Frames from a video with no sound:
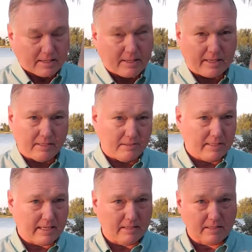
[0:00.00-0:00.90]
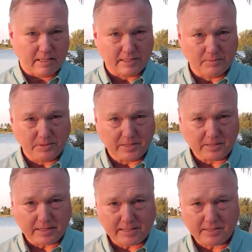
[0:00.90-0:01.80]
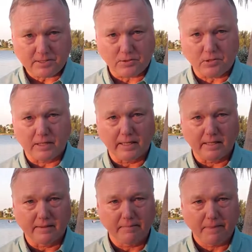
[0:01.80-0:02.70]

Can you tell a customer success story?